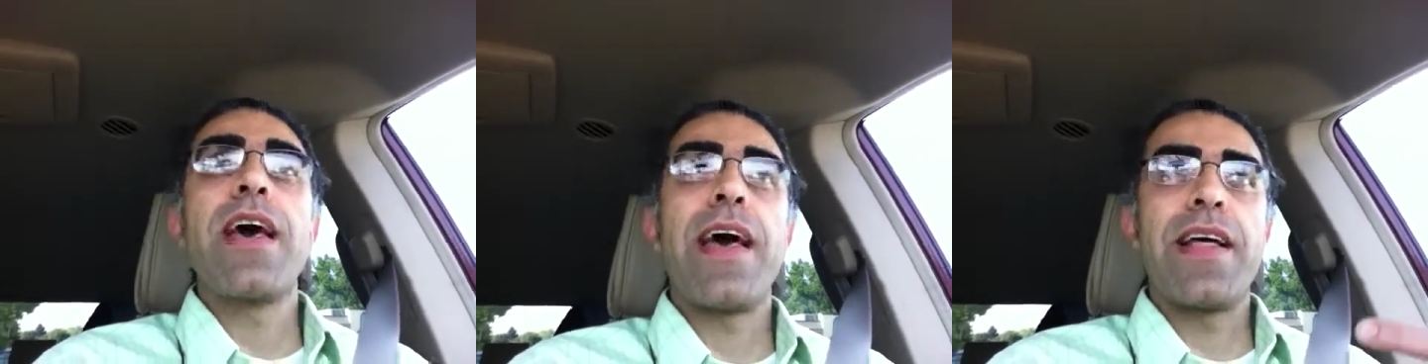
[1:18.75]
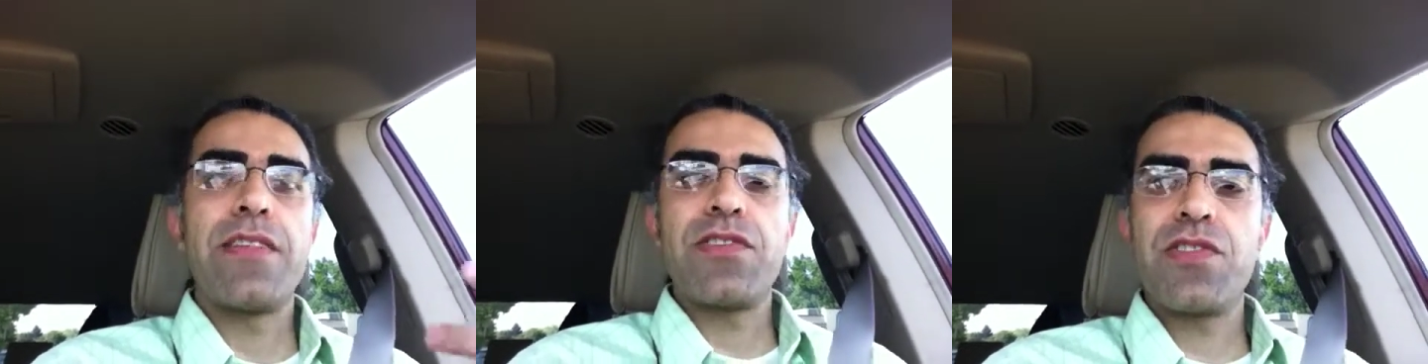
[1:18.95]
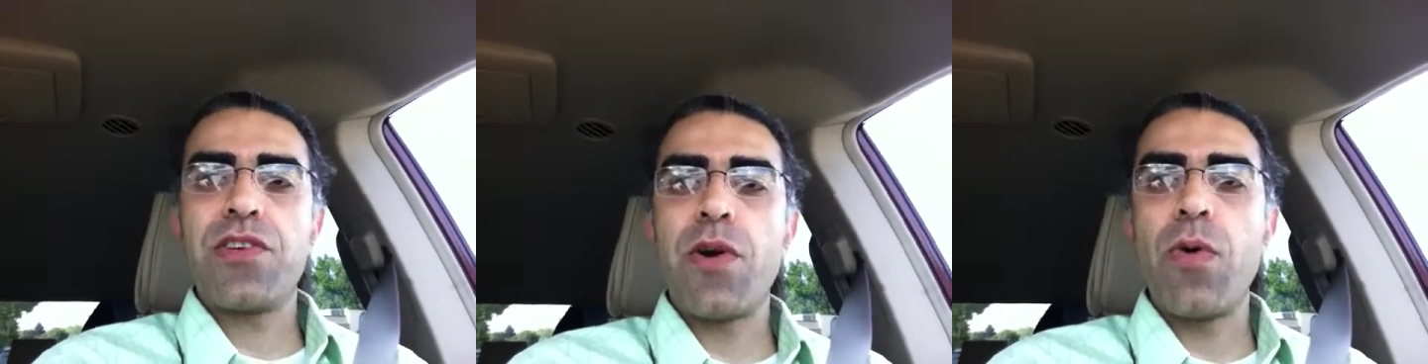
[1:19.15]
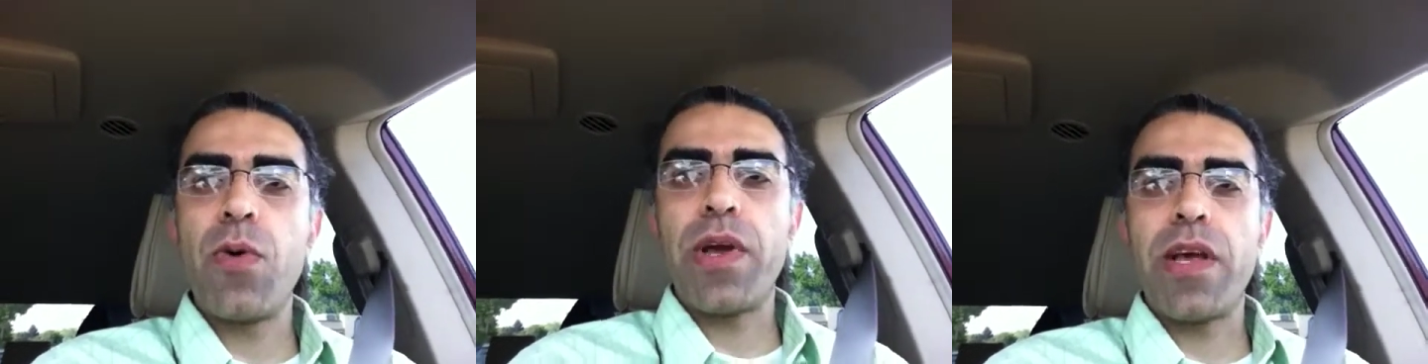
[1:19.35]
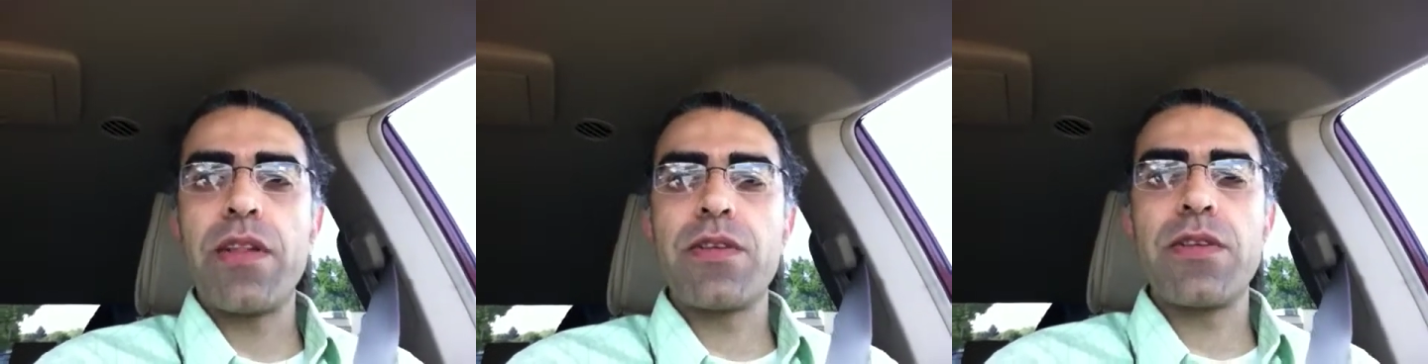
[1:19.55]
hence
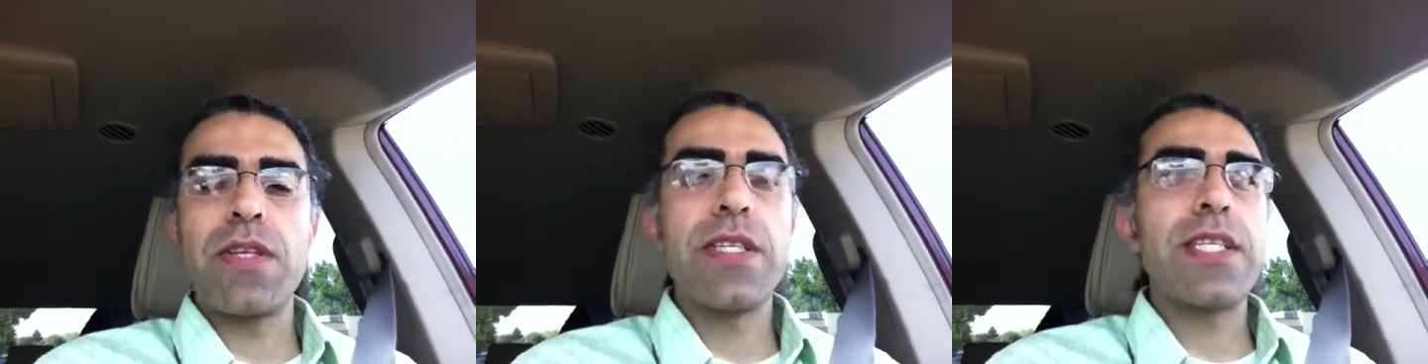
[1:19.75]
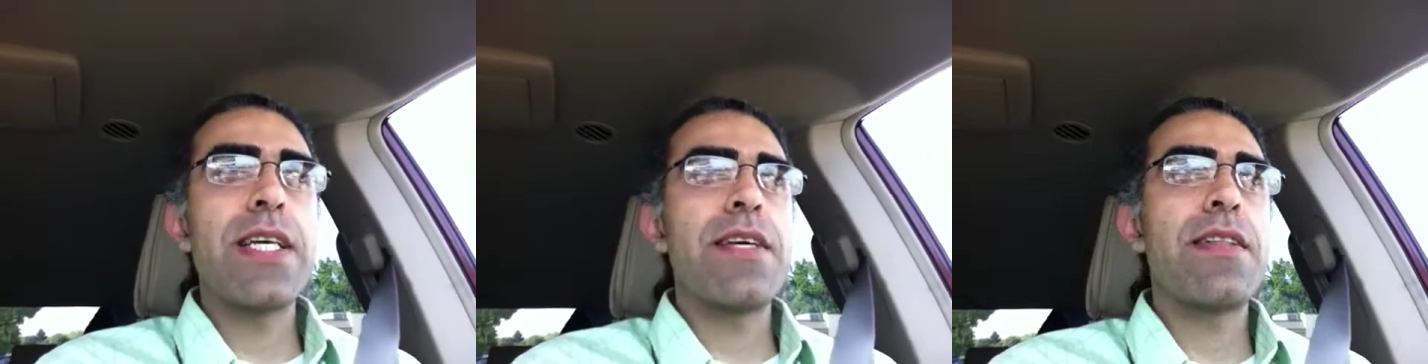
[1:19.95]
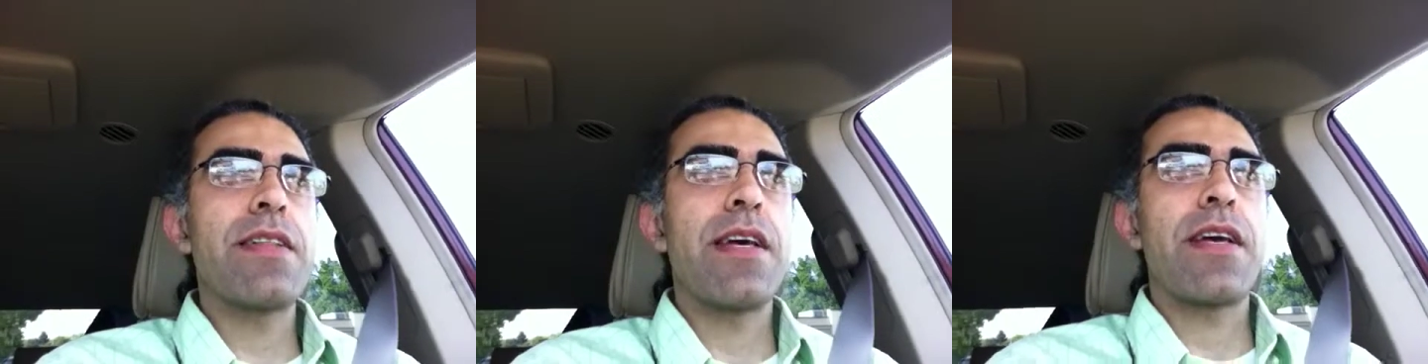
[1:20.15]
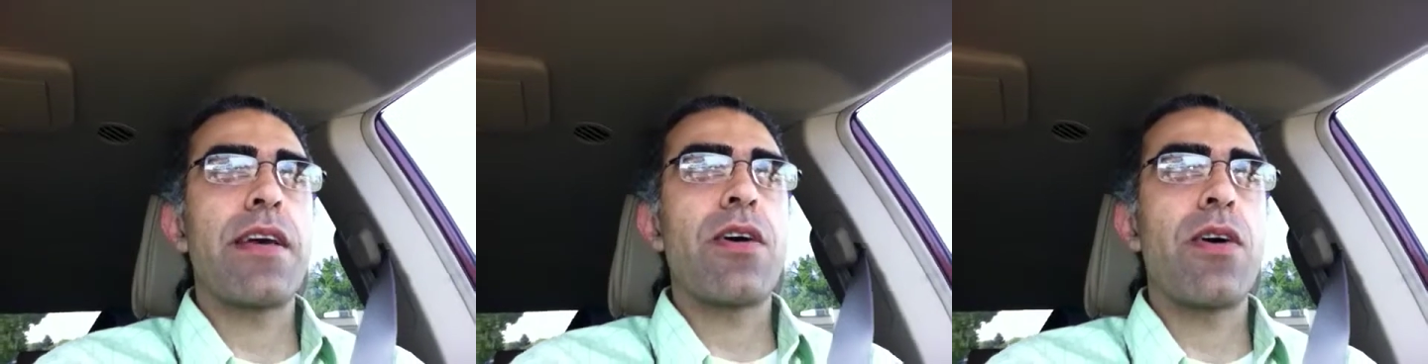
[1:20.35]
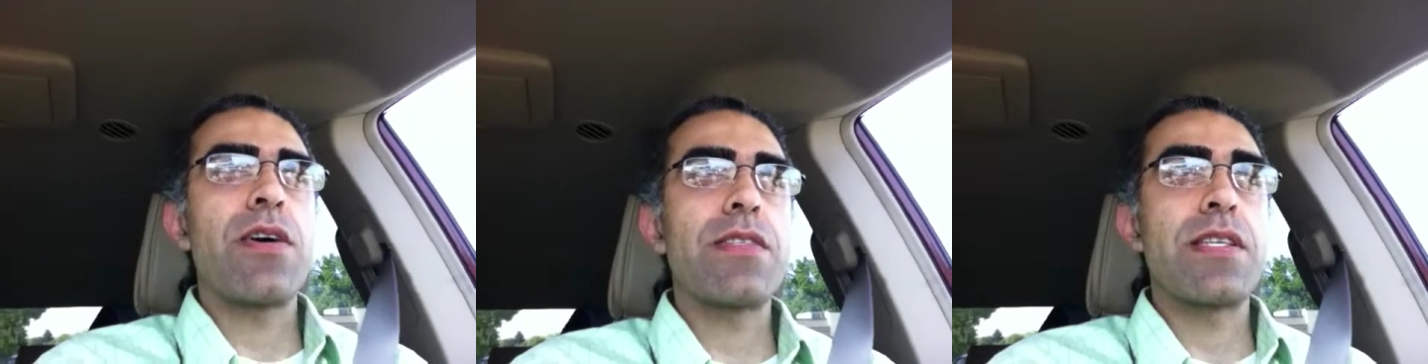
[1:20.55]
going into the teeth and
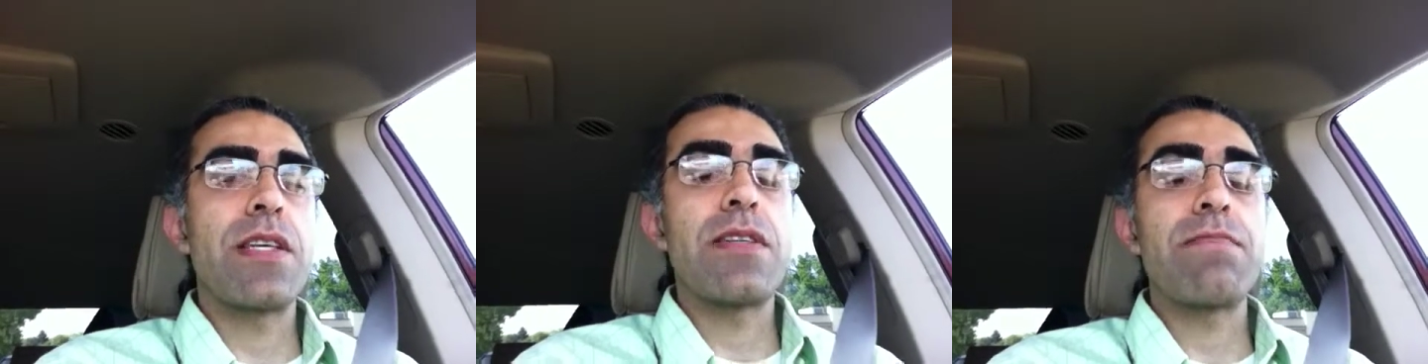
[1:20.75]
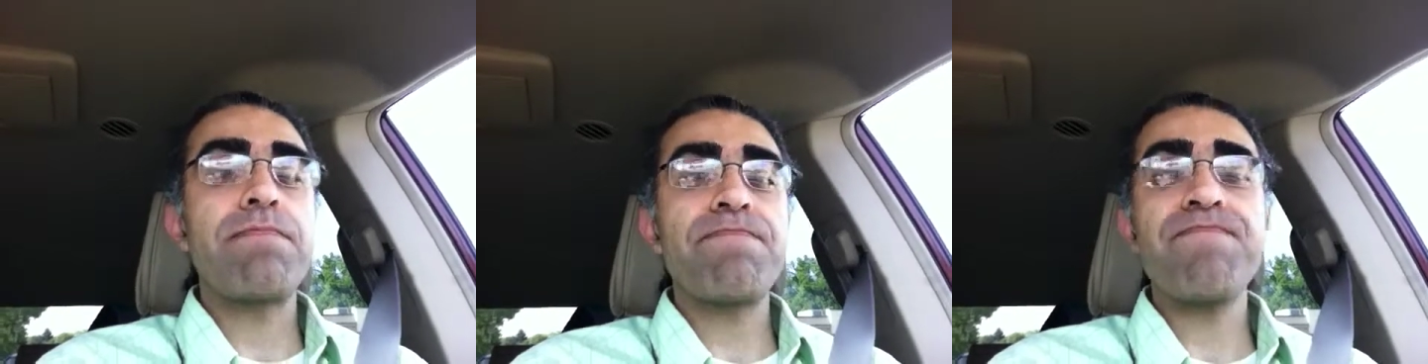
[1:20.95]
causing